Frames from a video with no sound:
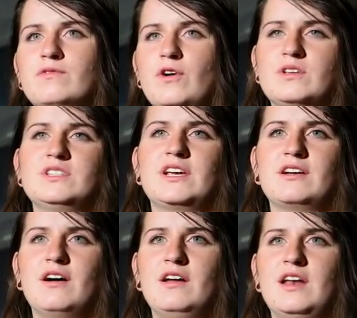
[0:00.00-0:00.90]

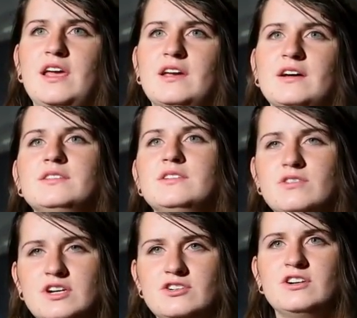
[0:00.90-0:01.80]
focusing on a
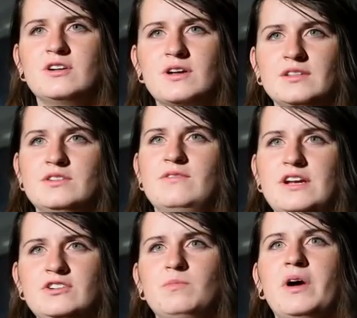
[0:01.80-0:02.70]
concentration in
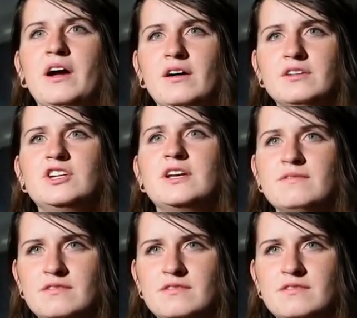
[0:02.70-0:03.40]
conservation biology.